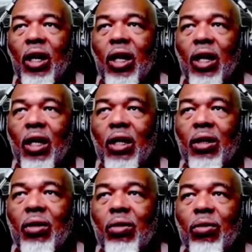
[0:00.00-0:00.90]

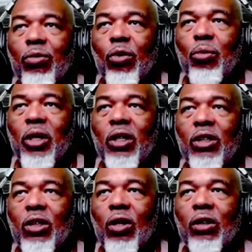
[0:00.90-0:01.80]
And for me to
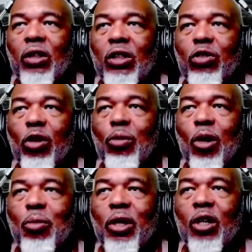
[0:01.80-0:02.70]
start this stream
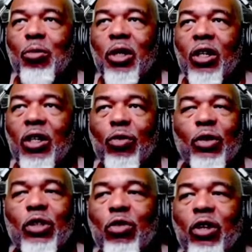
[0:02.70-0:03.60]
up and it be a
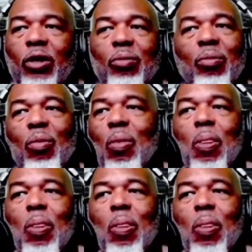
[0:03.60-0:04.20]
different stream,